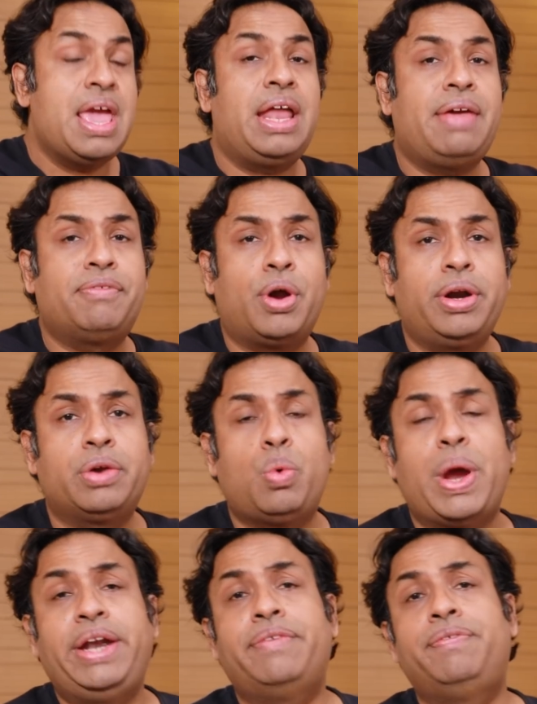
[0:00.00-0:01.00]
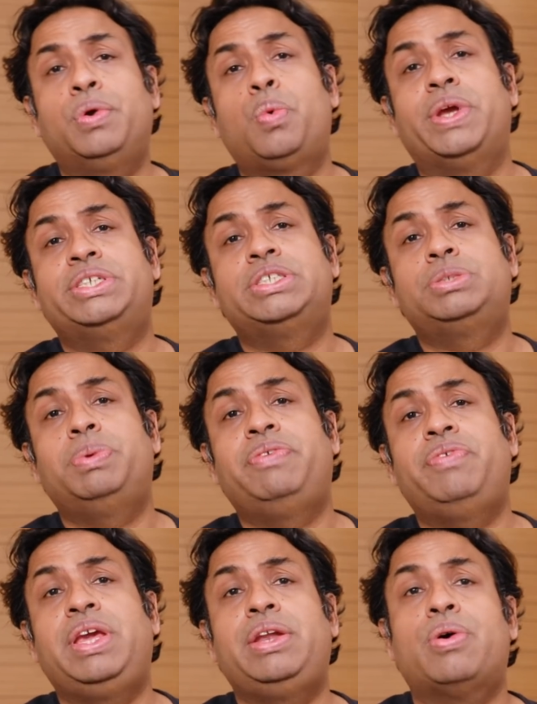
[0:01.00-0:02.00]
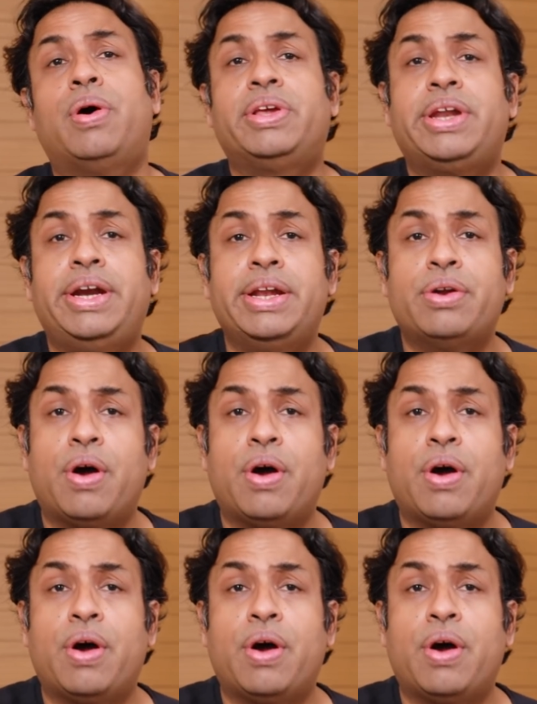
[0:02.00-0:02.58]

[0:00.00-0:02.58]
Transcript: And I've got a, quite a few questions between on-grid and